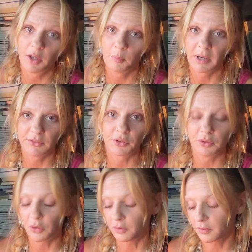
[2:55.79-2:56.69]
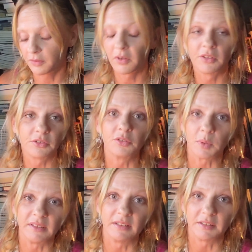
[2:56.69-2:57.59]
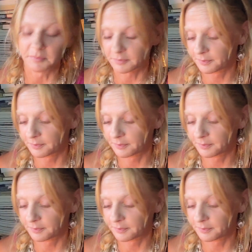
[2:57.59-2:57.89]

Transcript: but I took an offer of 120.